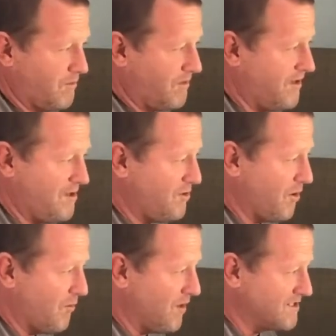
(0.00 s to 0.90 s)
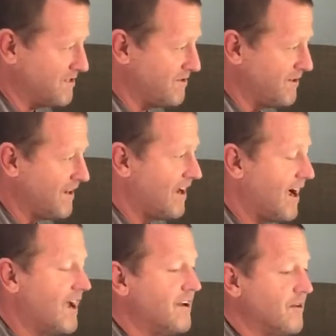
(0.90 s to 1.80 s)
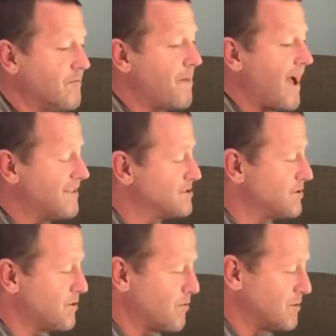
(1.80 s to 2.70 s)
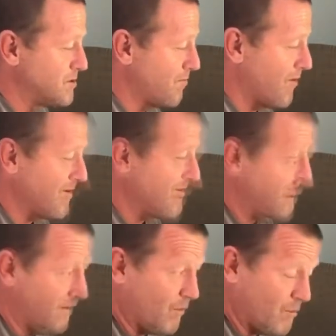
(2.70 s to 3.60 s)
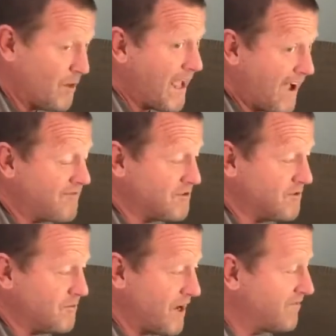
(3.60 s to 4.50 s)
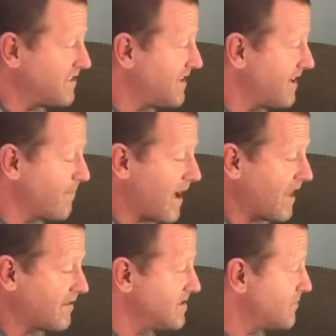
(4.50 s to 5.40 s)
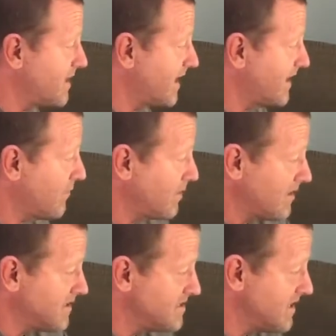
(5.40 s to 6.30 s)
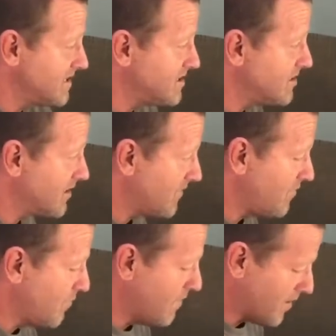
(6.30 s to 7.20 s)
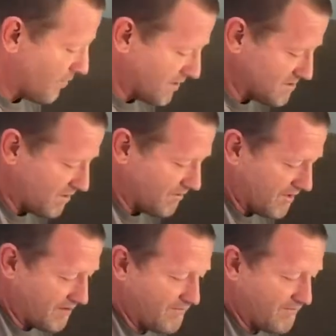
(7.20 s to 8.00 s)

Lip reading: You don't want to? I know, the baths are the worst part. Well, we have to. We have to take a bath because we got to get rid of this itch. You're going to feel better when it's all done.